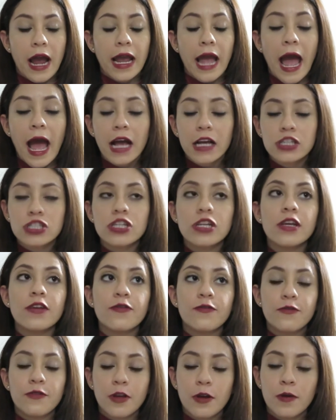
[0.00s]
I actually
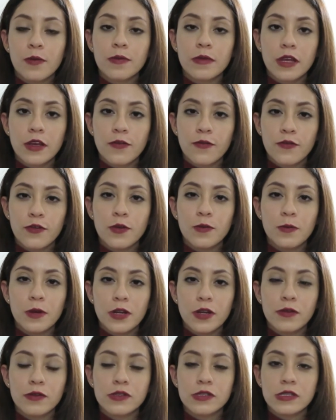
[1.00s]
filmed a few
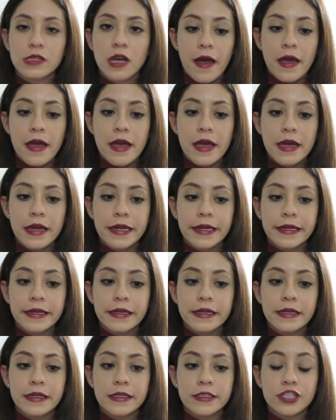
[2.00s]
videos
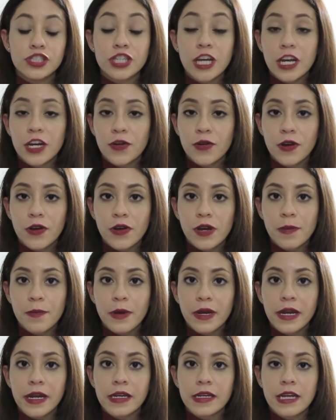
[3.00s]
in January,
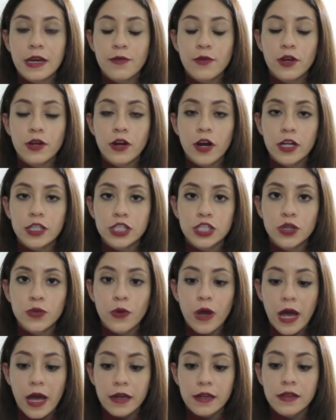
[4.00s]
but I never got to
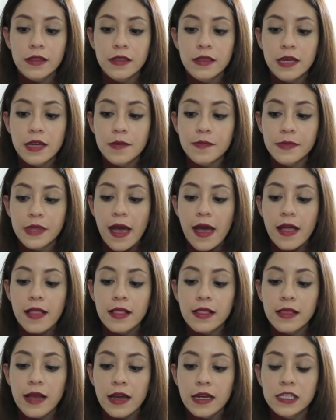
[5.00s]
edit them,
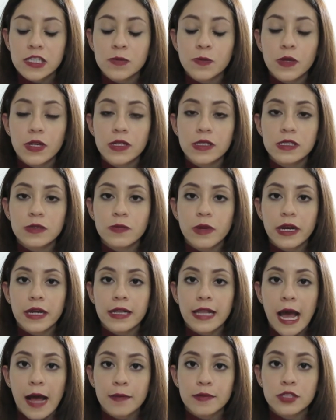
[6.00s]
and that is because my
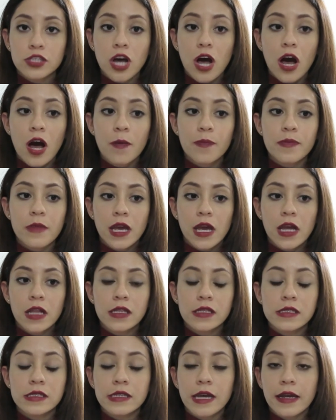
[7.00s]
laptop laptop, it
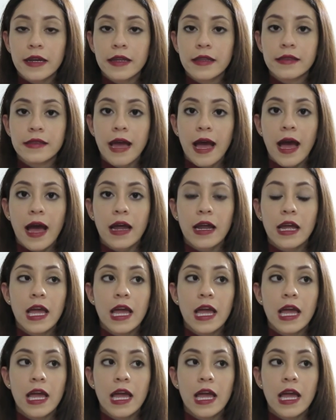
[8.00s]
decided that